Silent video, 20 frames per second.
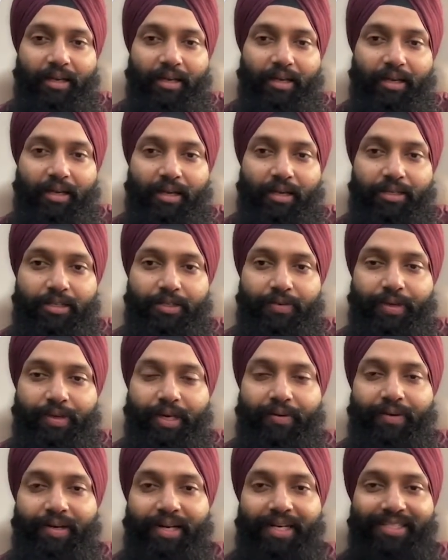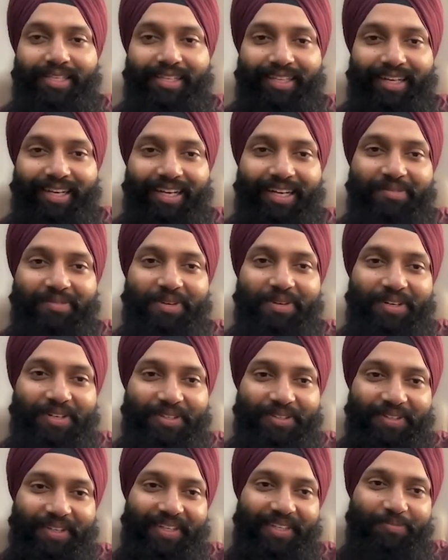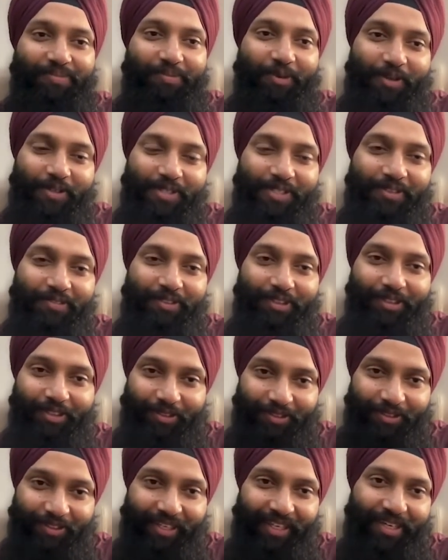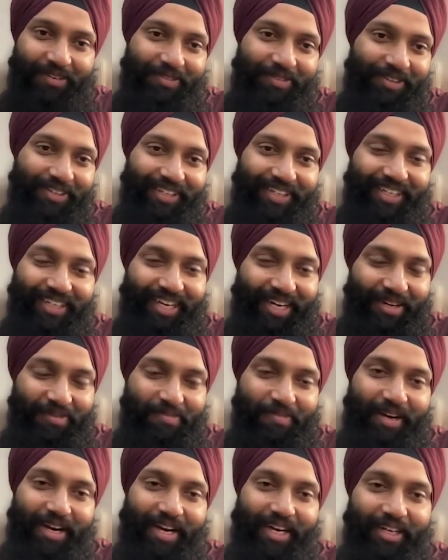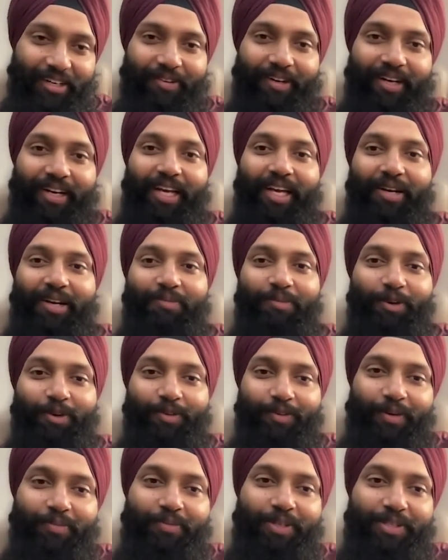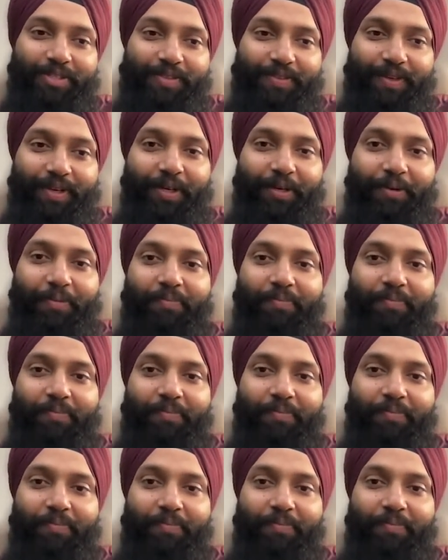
So whenever I say think about it, you can pause the video, think about it, and come back. You will gain more from this video.